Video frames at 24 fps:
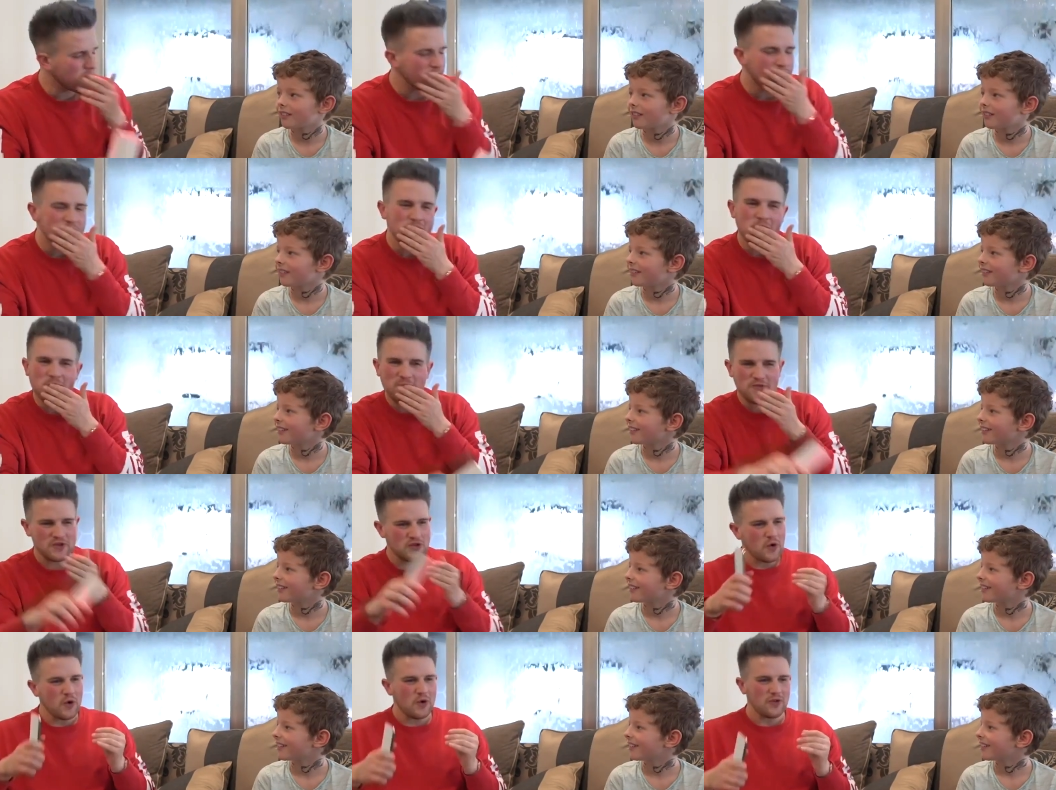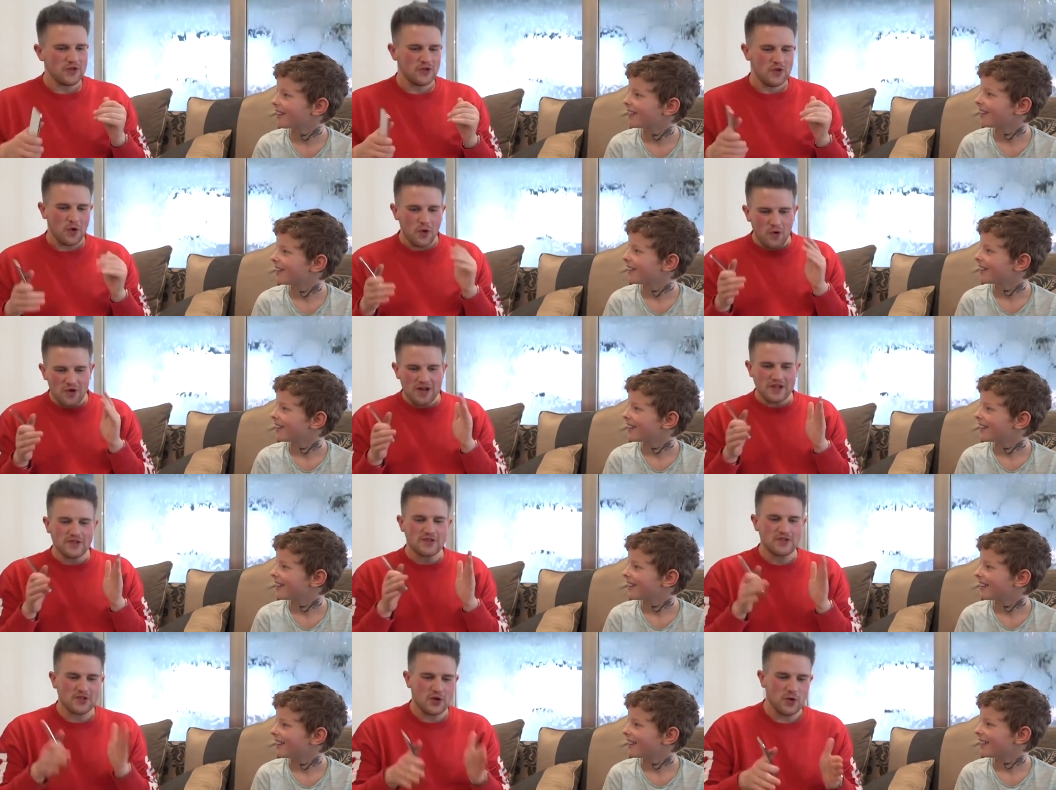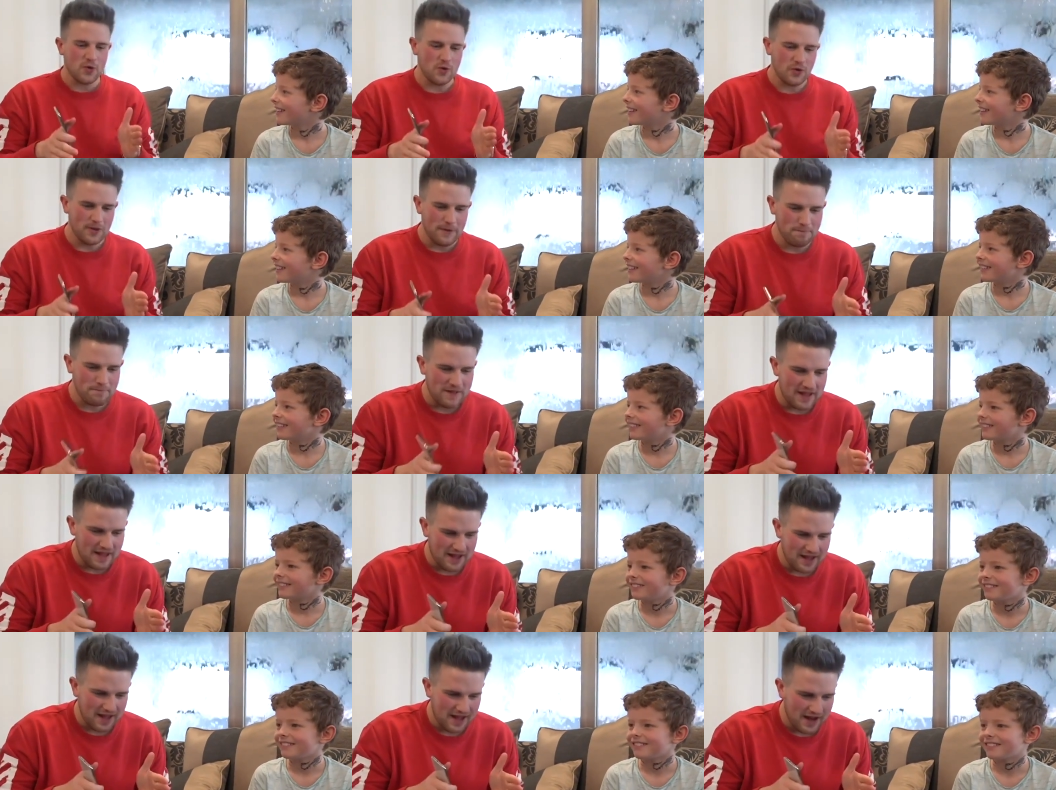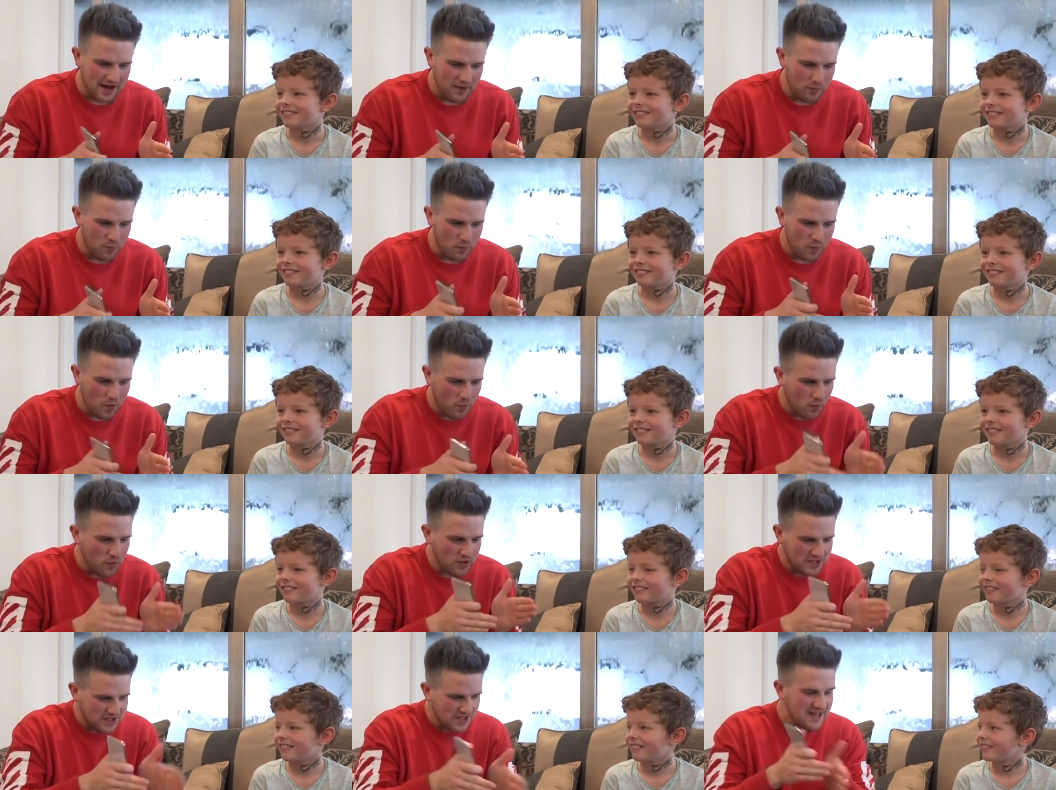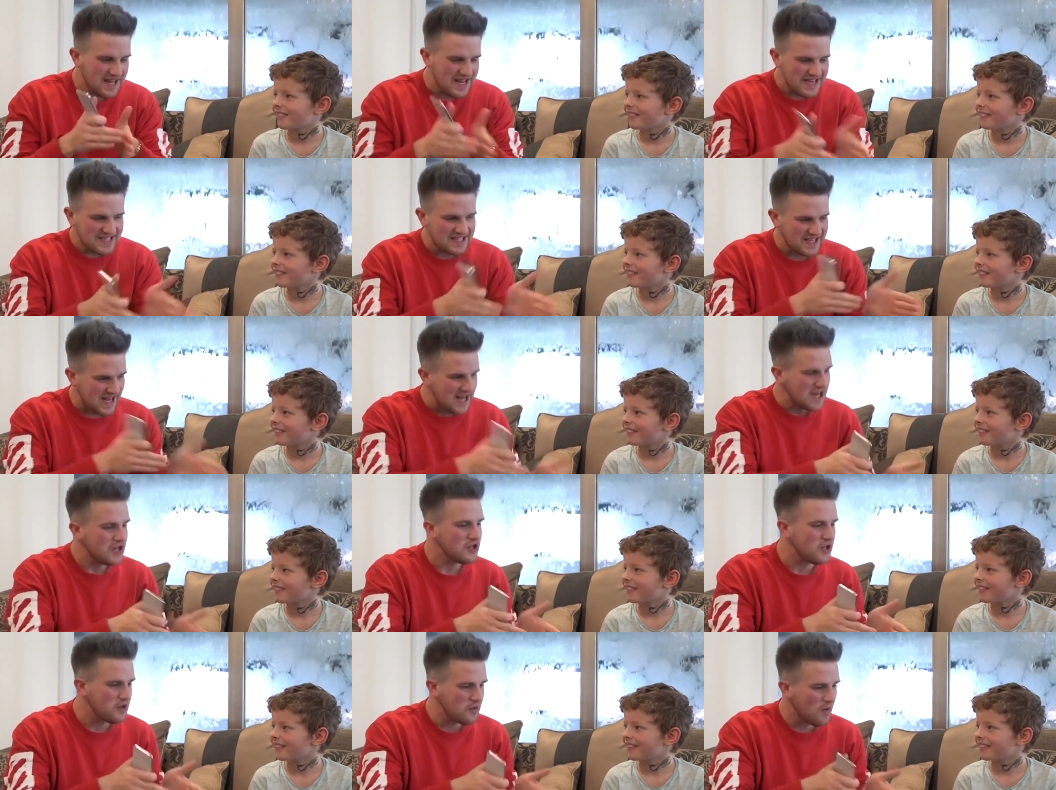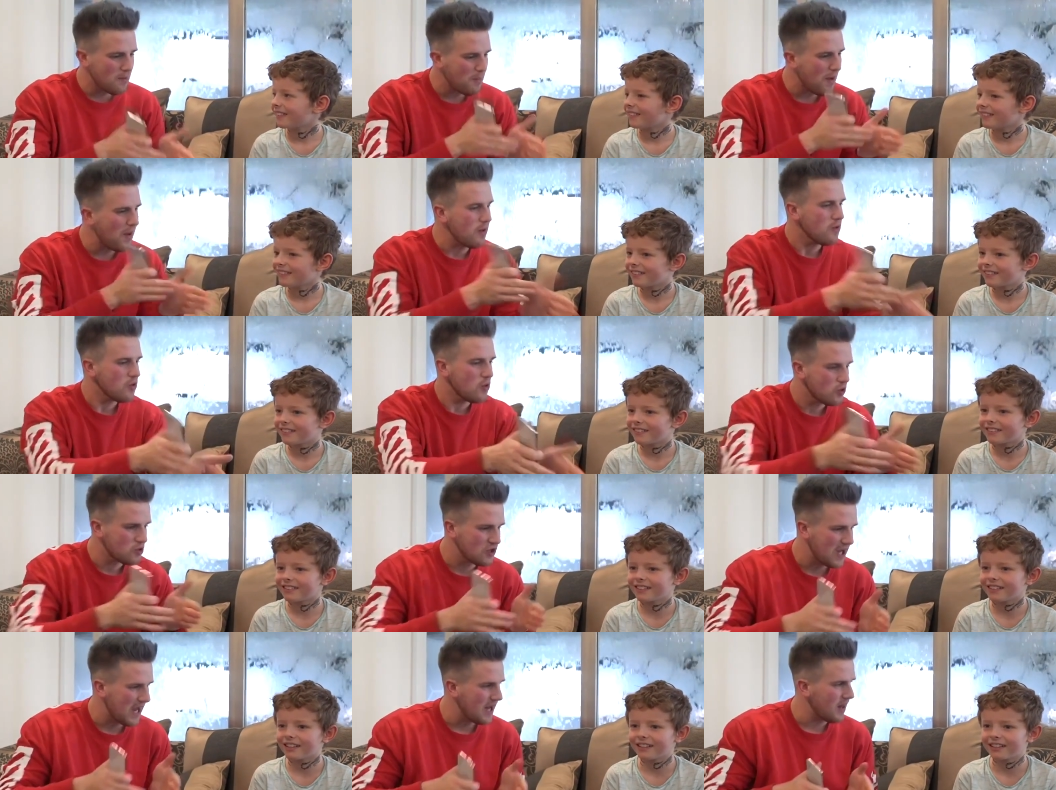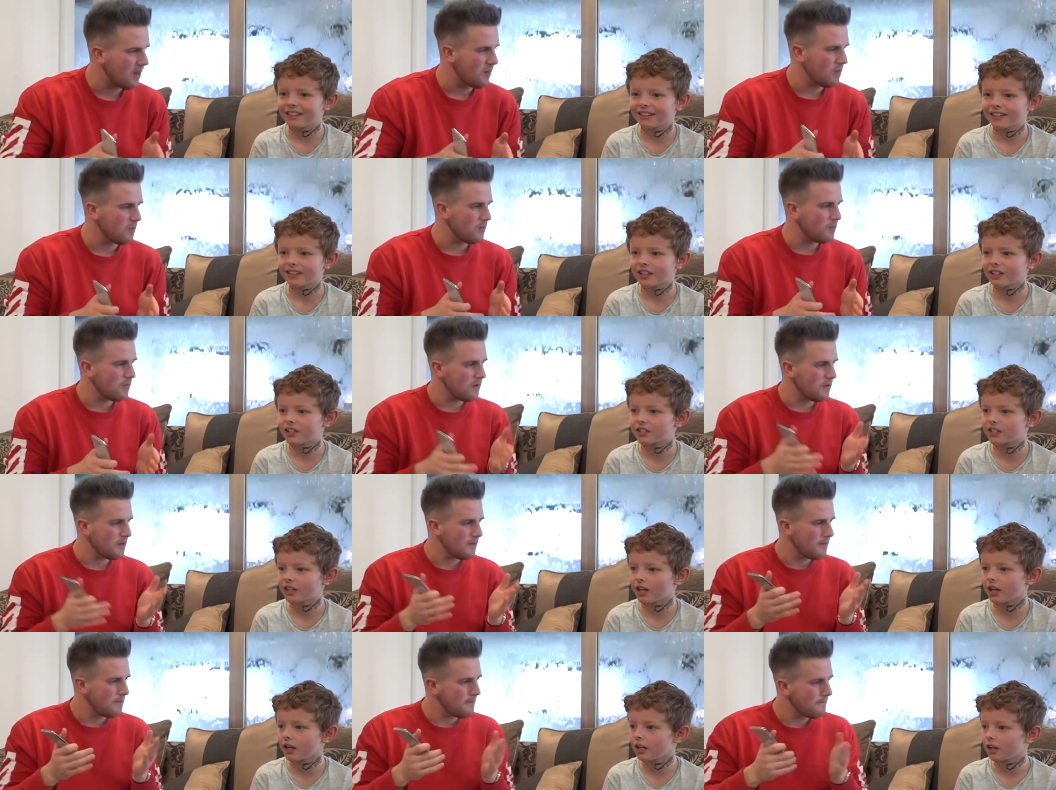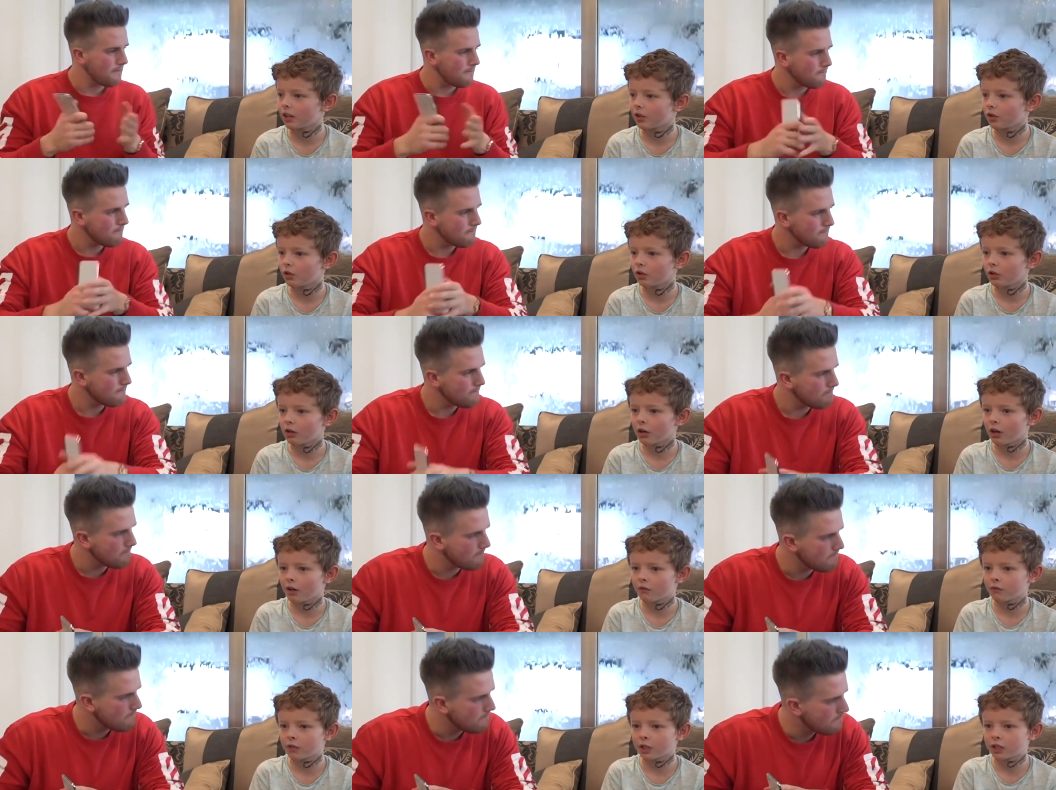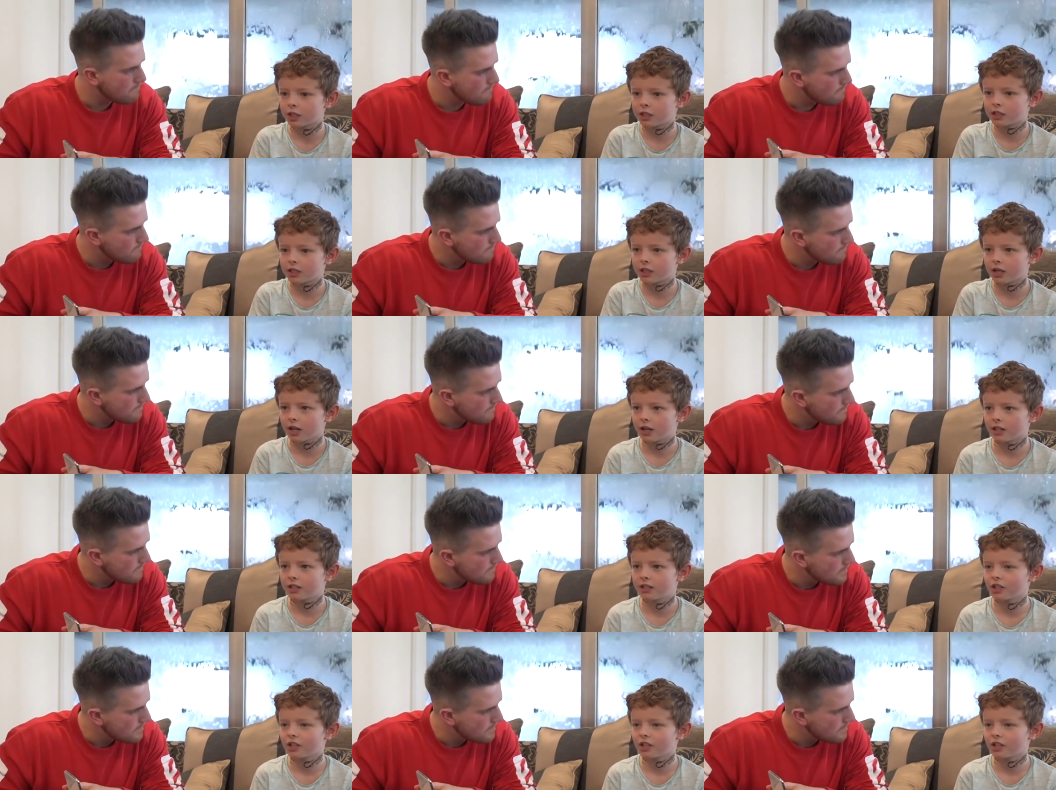Speaker 1: So you're you're in school. And what do they say to you about your
Speaker 2: channel? They're saying I only have like say,